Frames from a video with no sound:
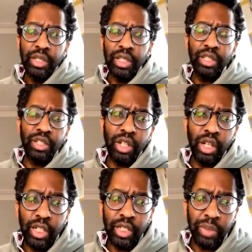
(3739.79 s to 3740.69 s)
This
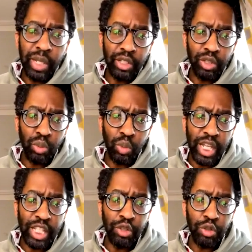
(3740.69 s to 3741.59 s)
entirely depends
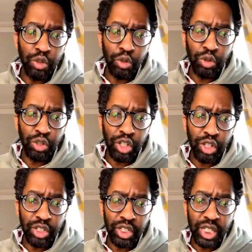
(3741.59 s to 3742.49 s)
when you do
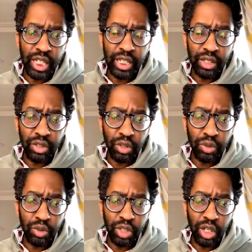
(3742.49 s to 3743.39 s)
start to take
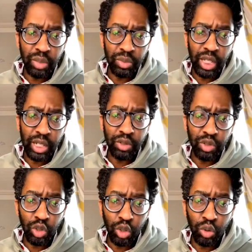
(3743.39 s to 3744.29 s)
those times out.
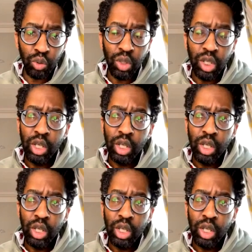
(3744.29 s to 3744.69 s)
So